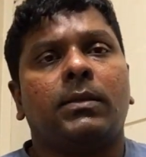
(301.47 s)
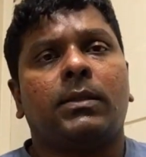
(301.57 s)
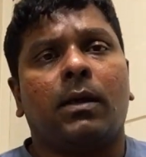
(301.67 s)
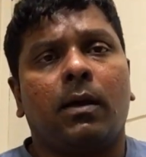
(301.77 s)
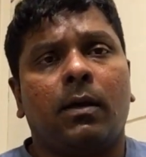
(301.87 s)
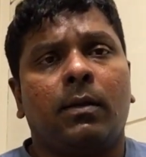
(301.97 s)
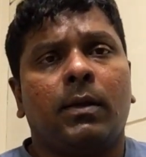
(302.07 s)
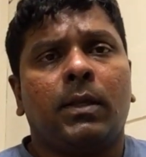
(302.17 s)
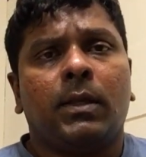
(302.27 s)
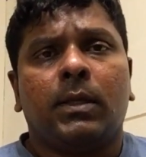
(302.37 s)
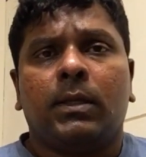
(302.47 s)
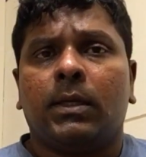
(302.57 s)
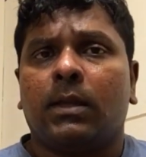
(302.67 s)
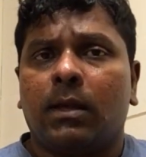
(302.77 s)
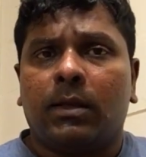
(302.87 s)
So
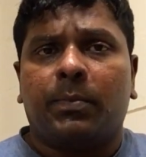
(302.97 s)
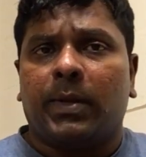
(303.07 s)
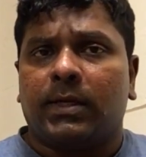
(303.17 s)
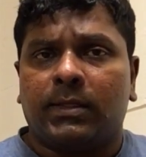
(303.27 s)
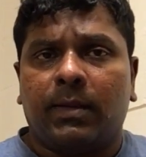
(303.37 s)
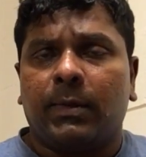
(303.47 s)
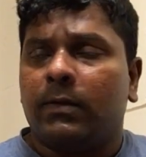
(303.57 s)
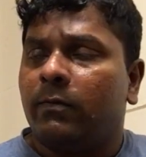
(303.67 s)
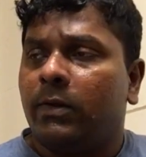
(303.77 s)
it all depends. I mean,